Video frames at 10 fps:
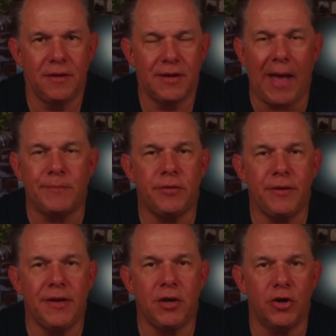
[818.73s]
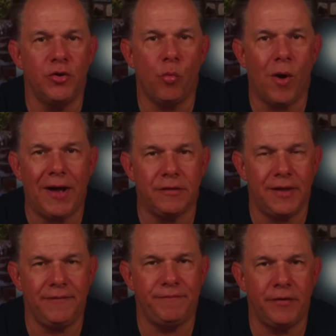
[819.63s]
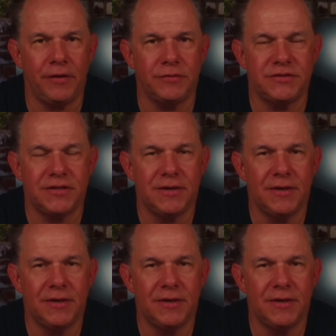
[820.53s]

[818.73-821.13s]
Capturing good wildlife photos